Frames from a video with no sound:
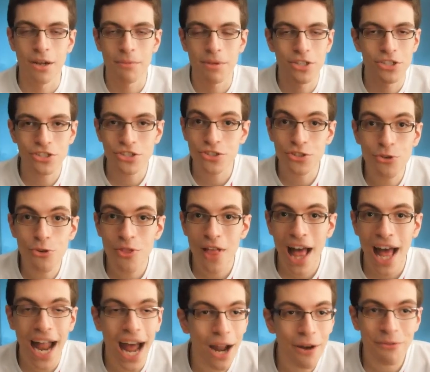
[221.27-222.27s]
You know what I mean? Just do
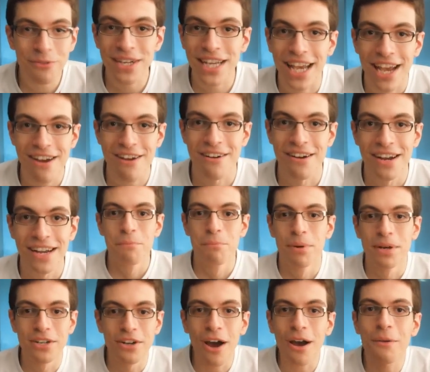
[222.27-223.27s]
that. I don't care.
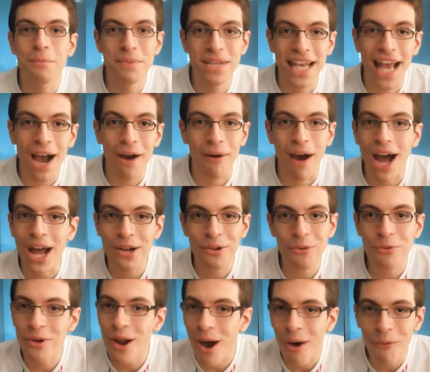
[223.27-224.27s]
But knock me out. I
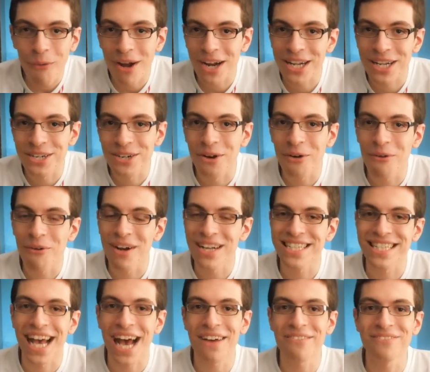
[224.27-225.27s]
do not want to know
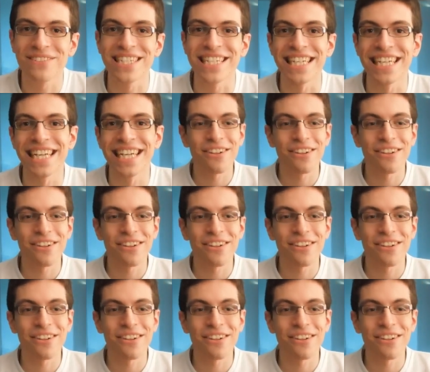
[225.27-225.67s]
what's happening.